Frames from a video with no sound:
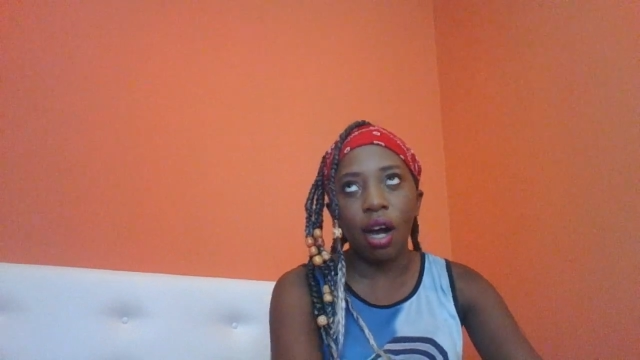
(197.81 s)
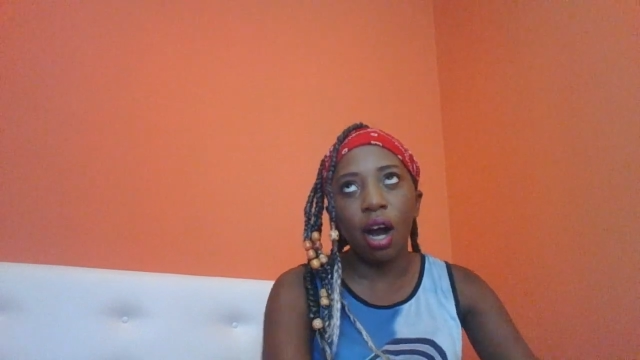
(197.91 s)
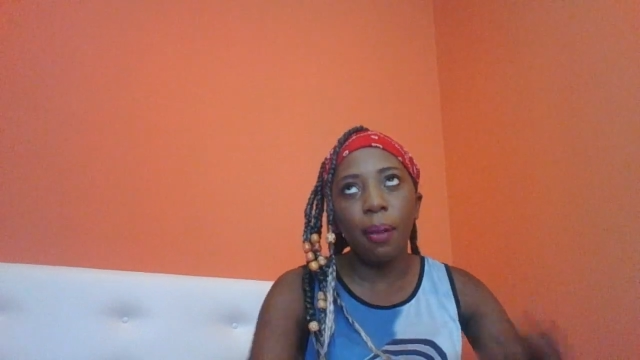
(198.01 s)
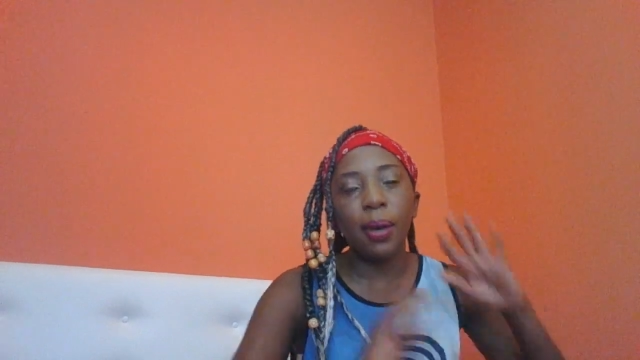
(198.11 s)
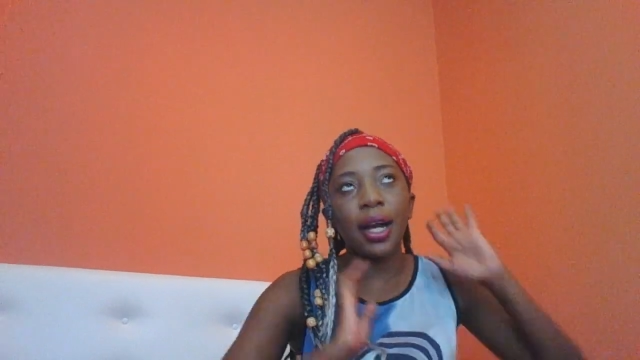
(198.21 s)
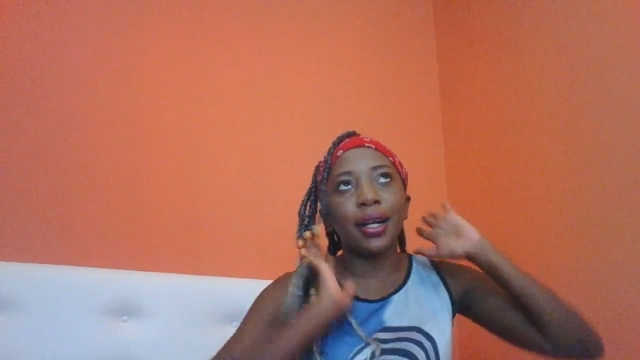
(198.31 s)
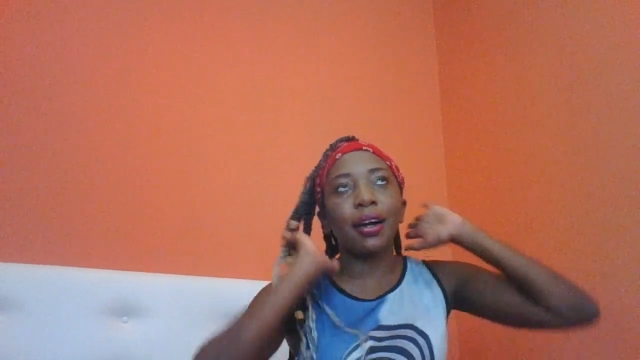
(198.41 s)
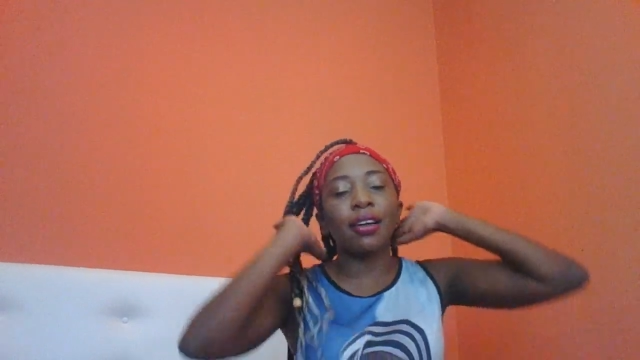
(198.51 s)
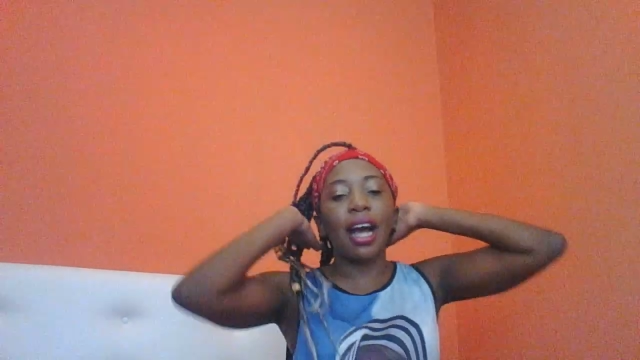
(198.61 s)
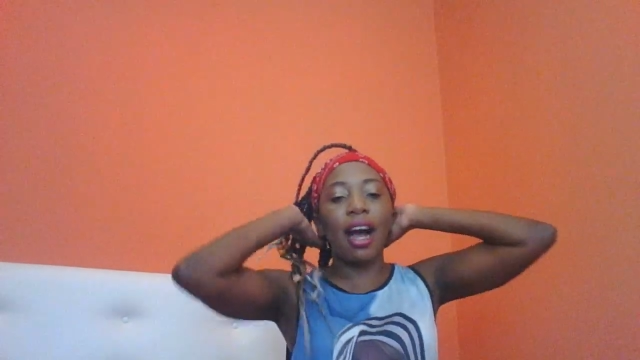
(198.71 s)
oh my
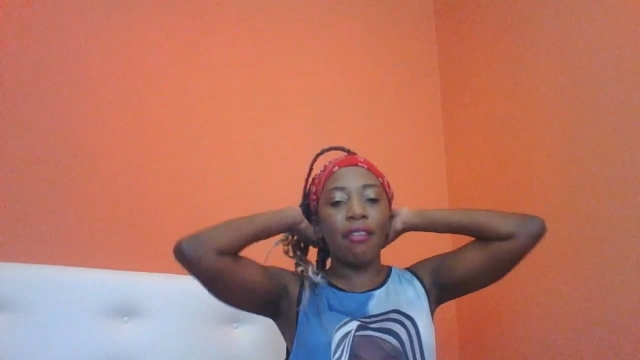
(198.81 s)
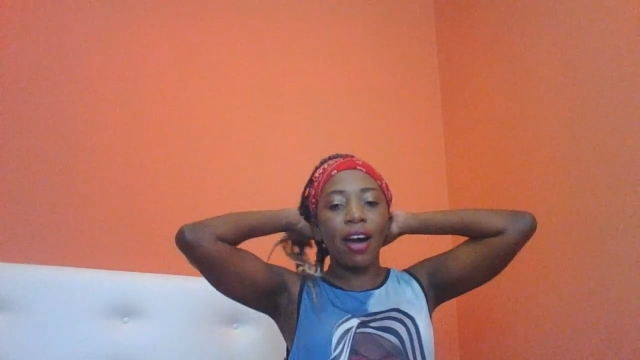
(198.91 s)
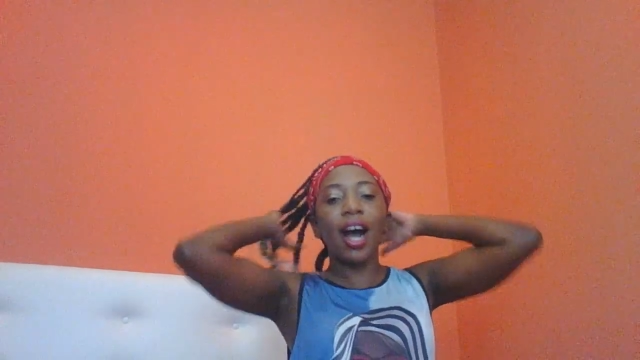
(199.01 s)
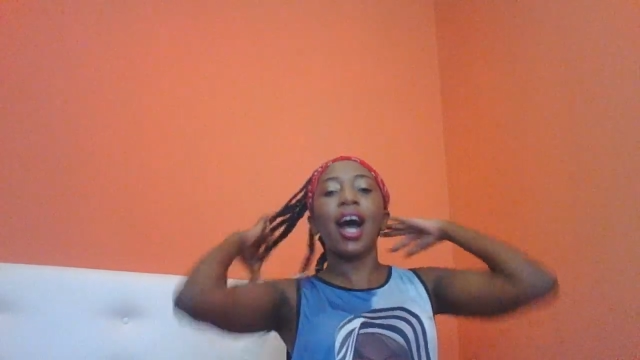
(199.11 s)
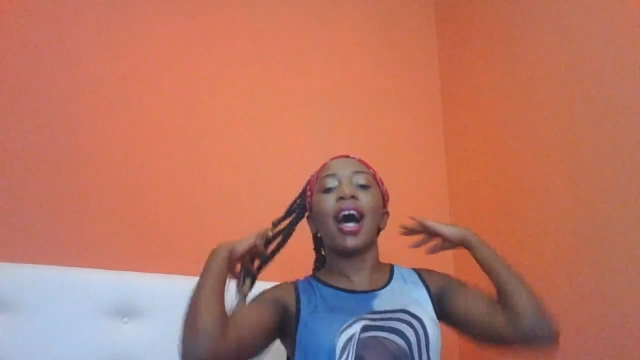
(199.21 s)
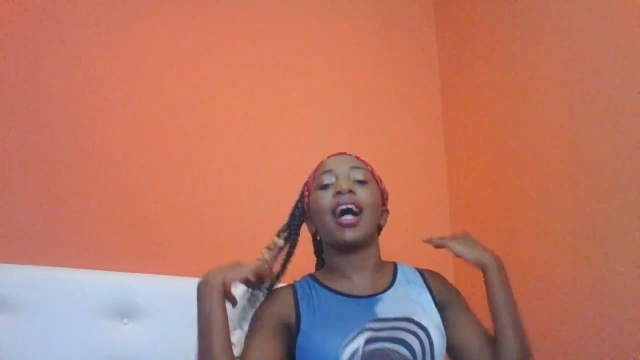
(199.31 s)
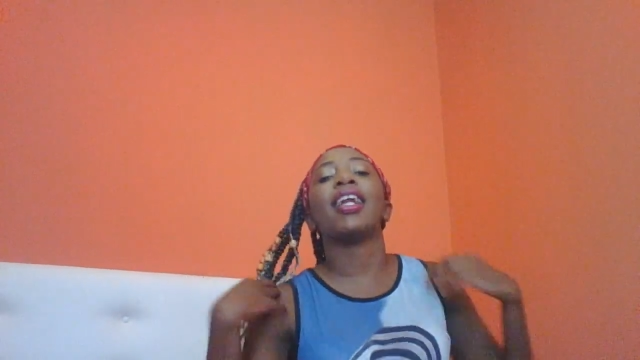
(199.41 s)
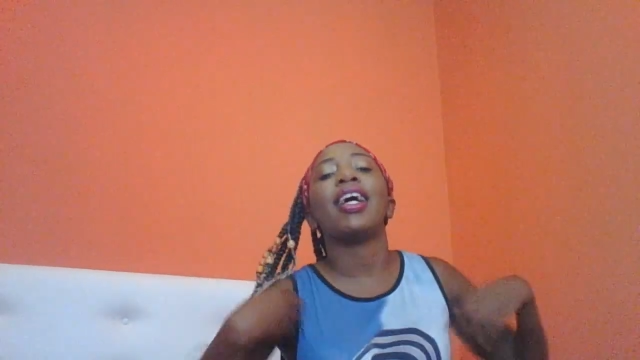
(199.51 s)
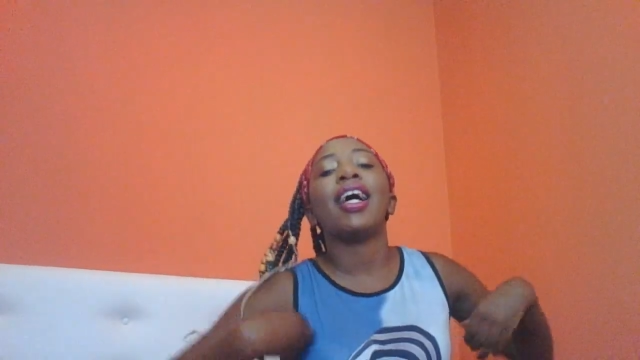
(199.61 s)
God, I've had